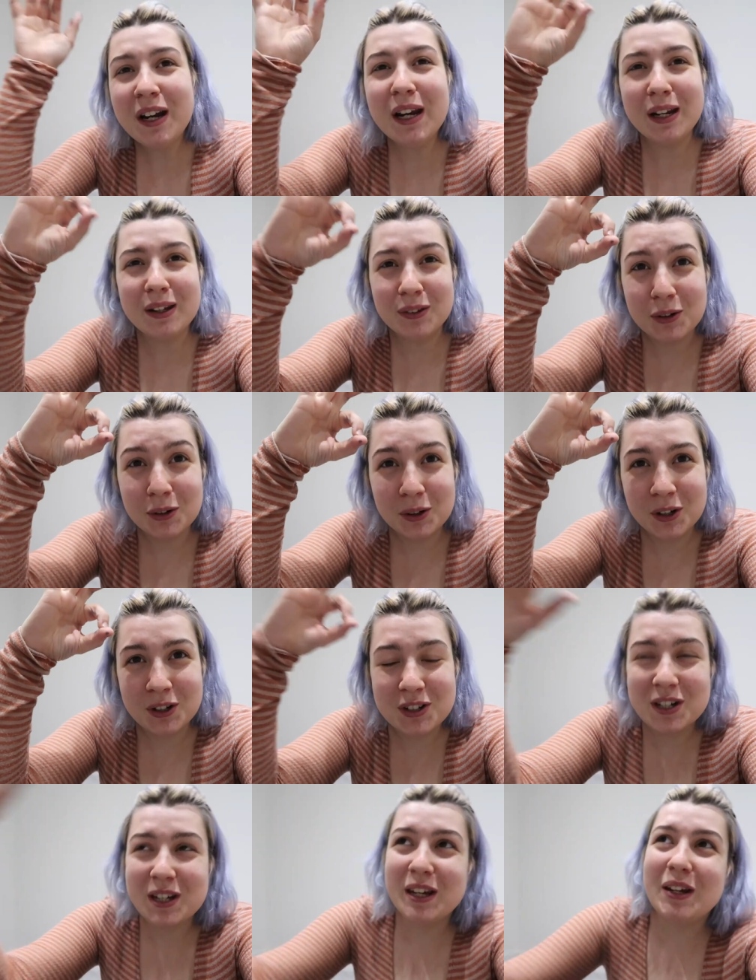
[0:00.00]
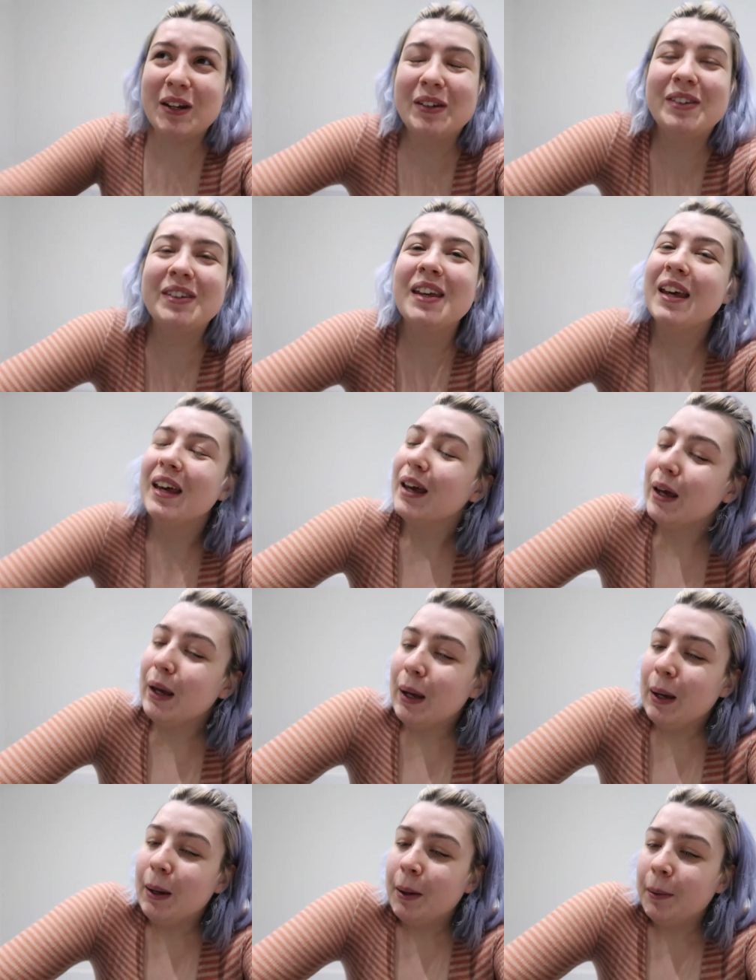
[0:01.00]
it's all good to use.
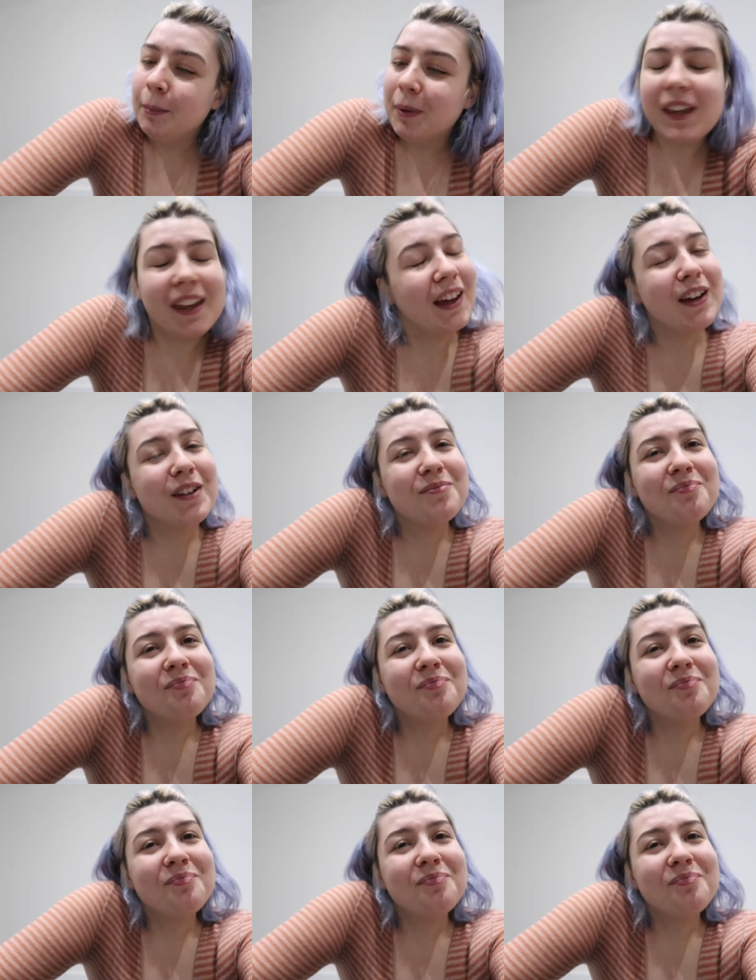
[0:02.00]
But yeah.